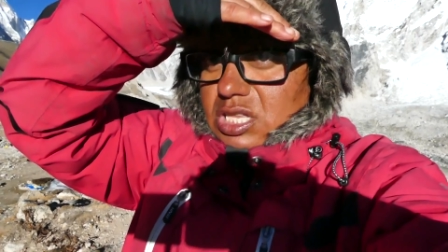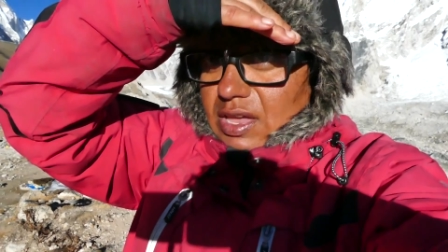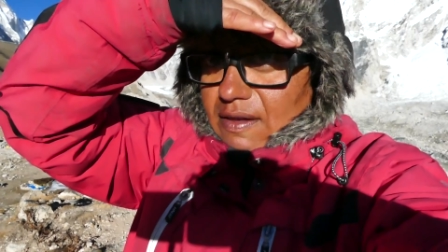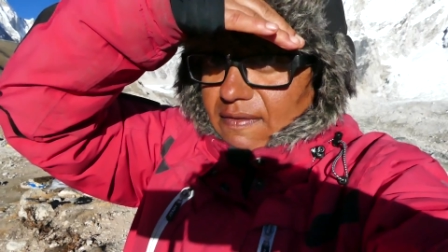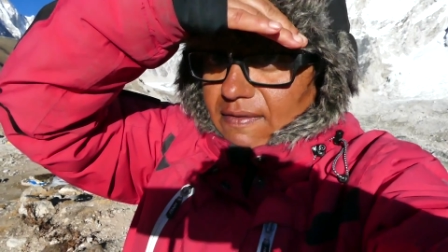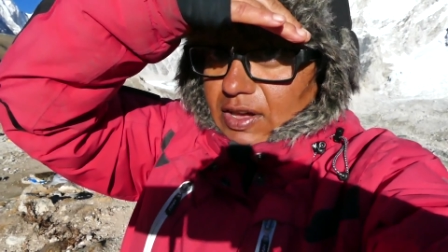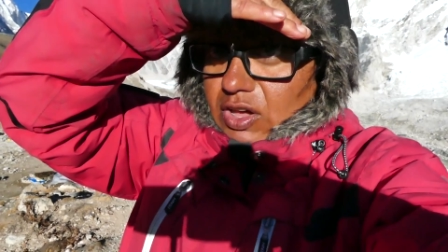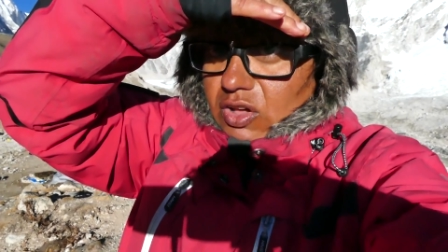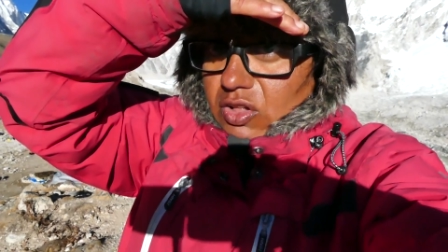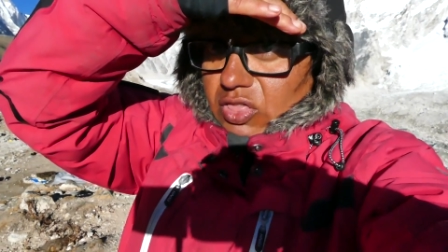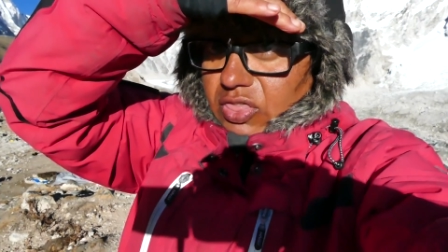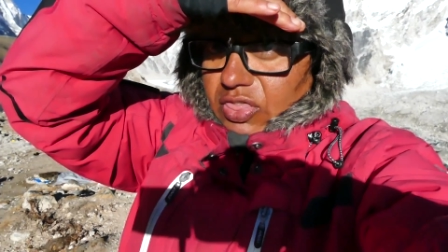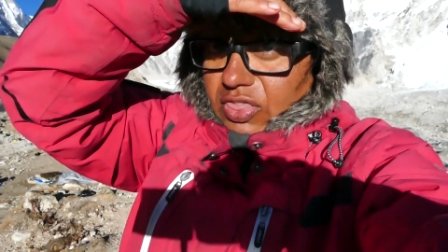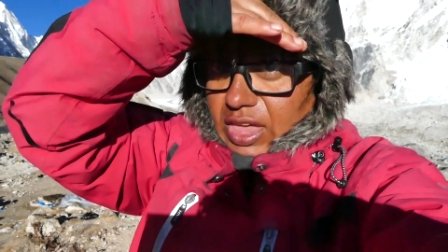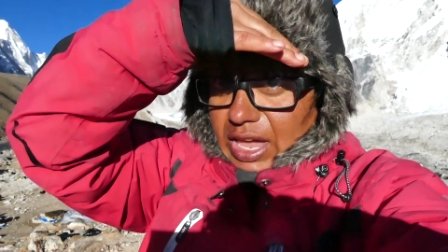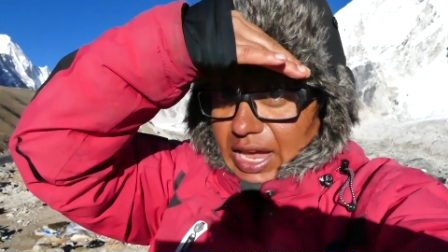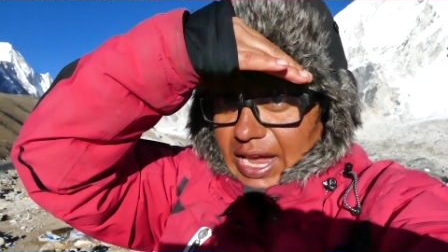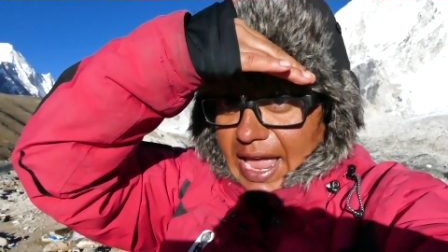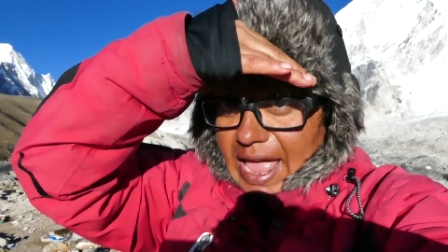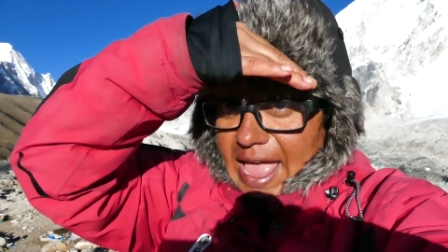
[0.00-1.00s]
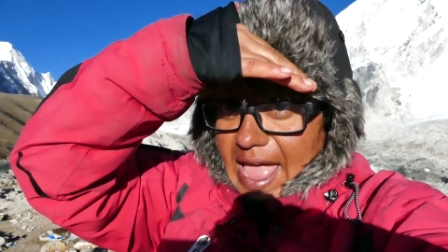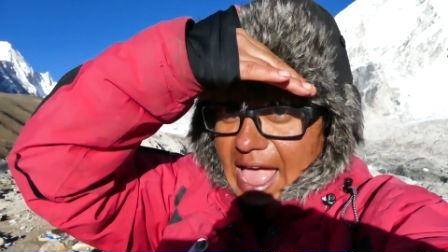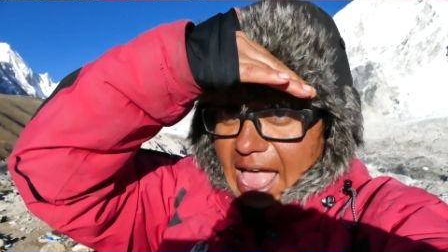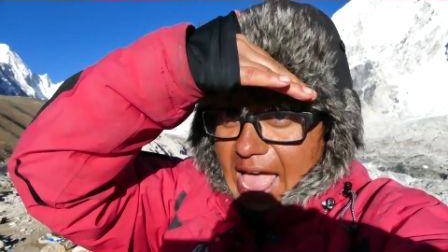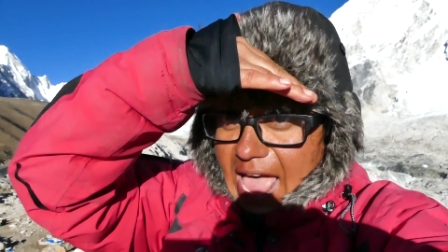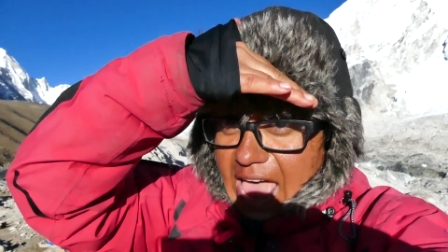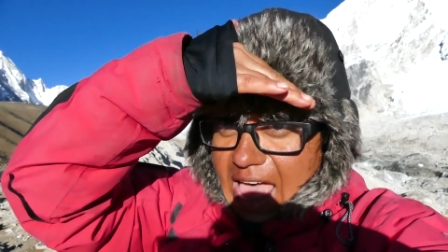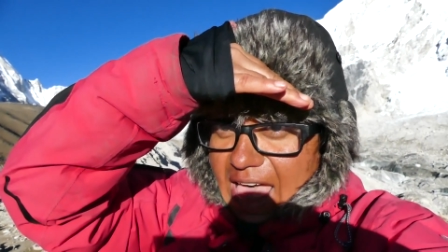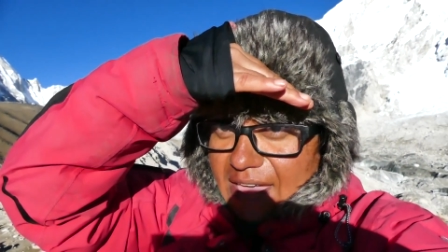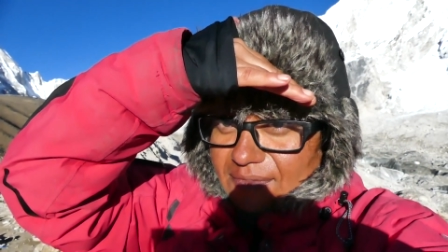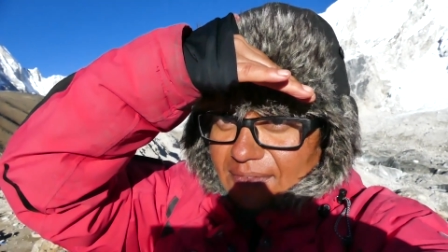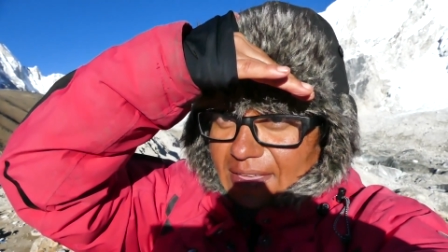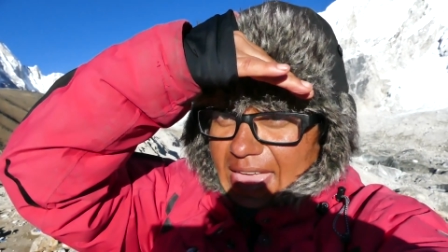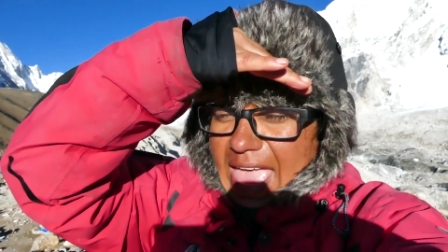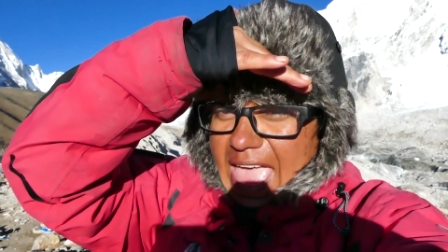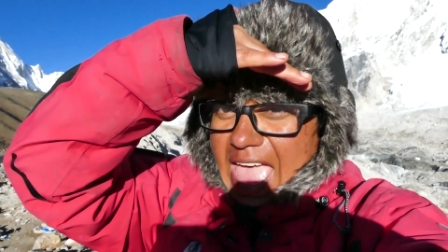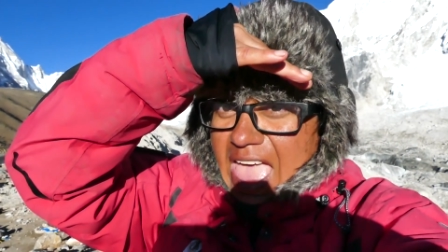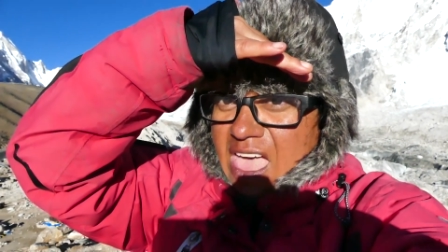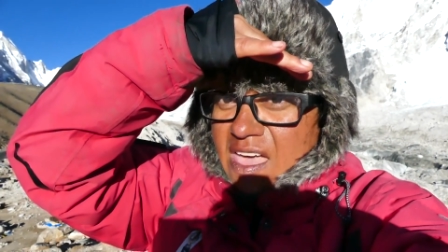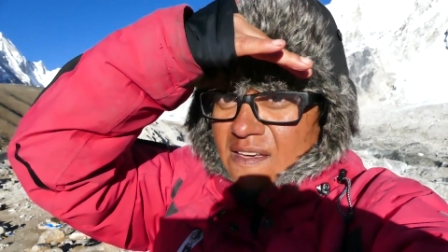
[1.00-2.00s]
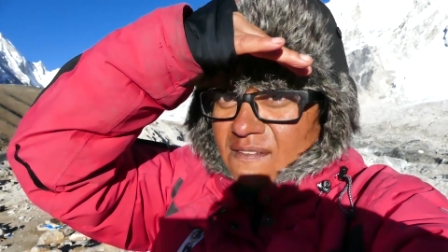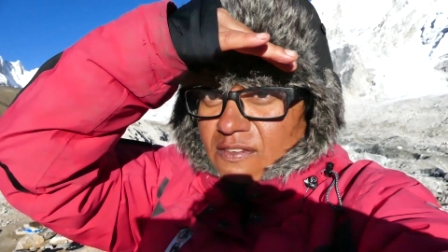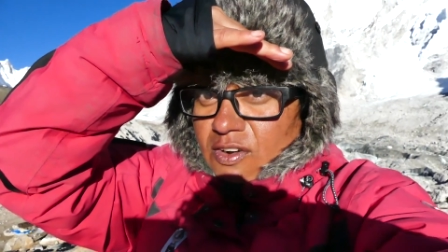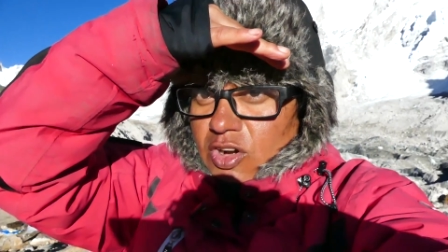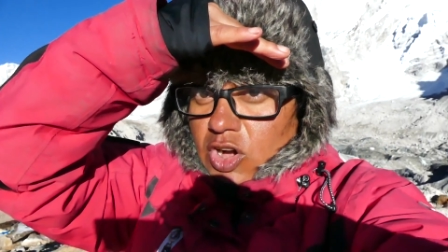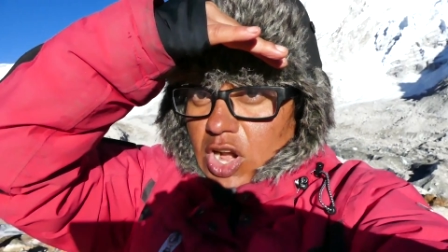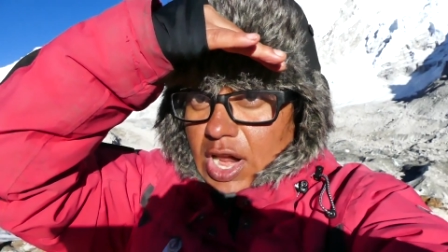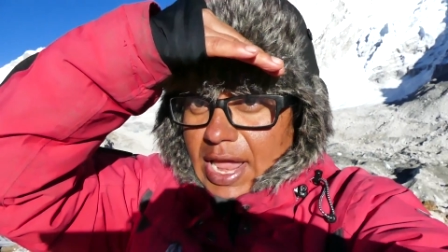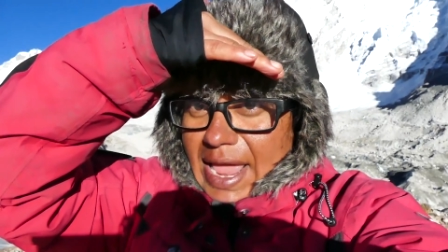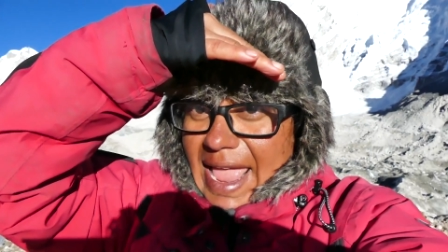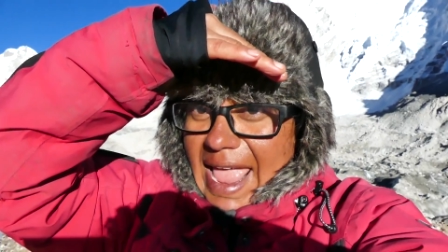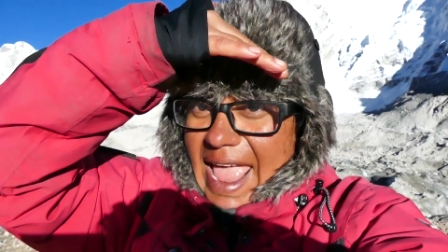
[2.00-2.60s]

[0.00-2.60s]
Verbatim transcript: difficult thing I have ever,